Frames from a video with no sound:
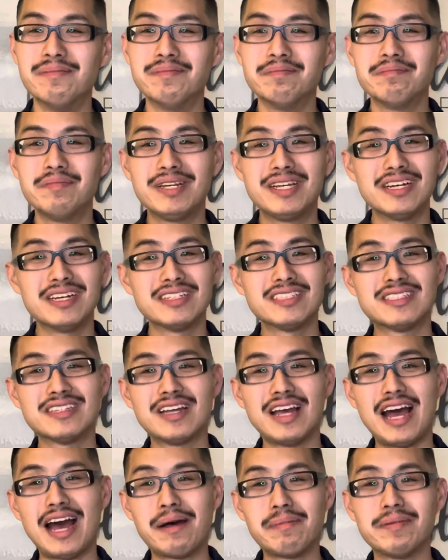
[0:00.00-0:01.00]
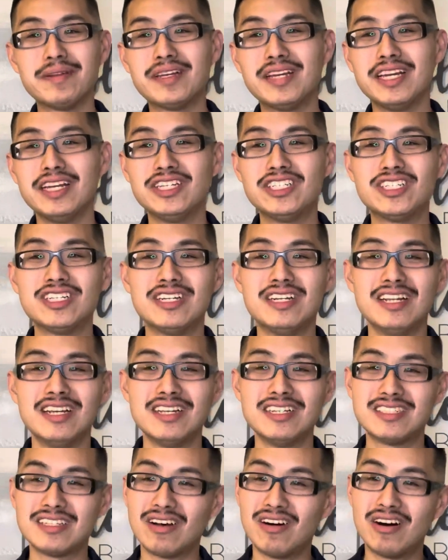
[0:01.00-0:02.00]
because the application
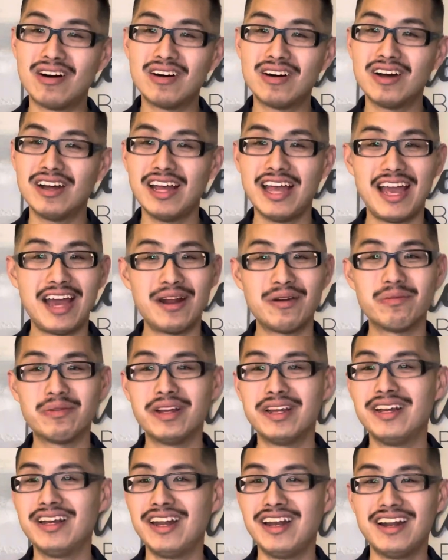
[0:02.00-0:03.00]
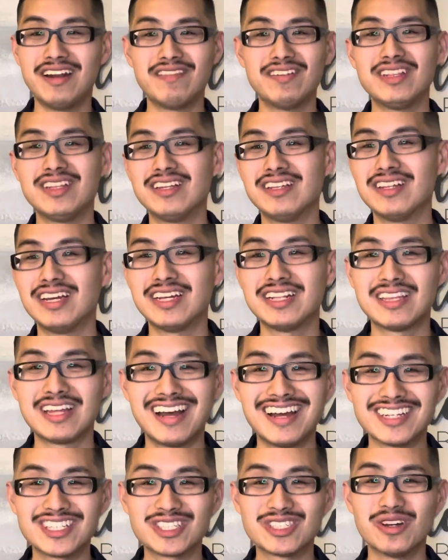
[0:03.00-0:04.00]
is all handwritten and everything like
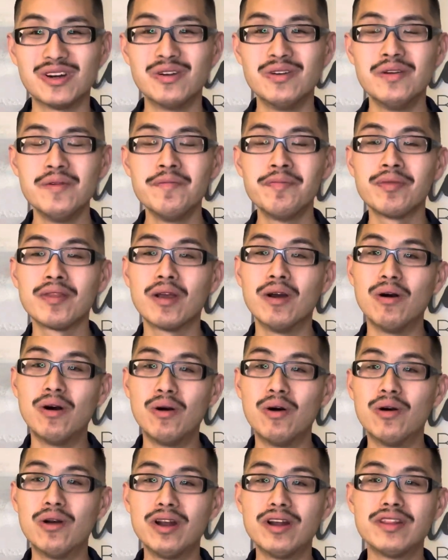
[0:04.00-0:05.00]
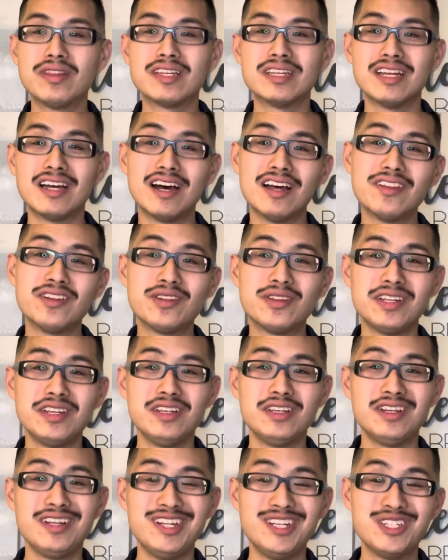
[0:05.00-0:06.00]
that. So, or the other thing
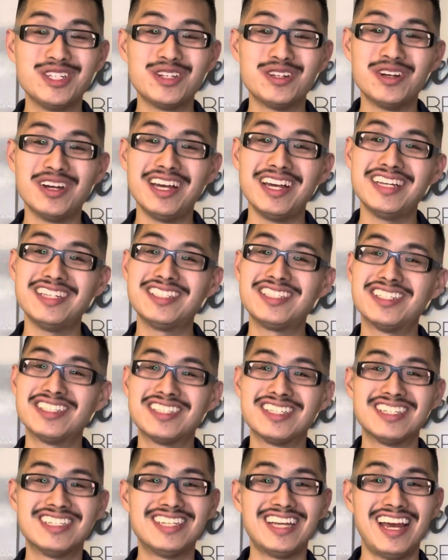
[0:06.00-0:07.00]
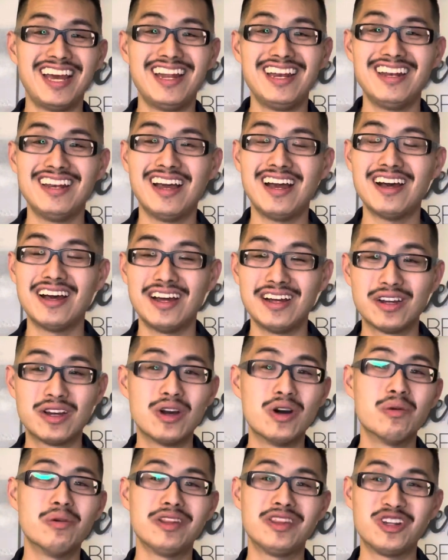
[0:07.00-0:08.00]
you can do is just
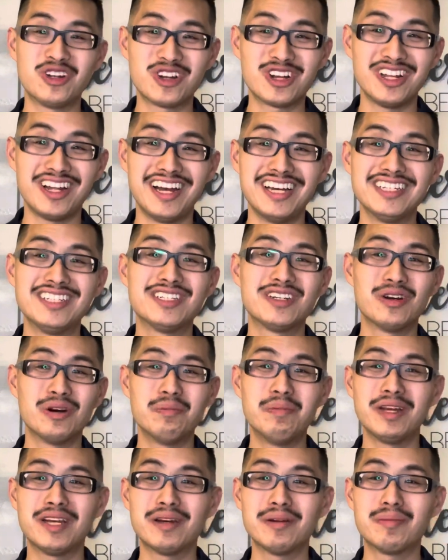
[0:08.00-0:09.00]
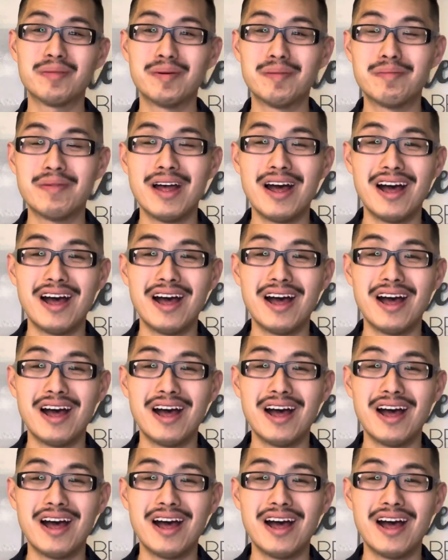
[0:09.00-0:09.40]
go with your client to go pick up the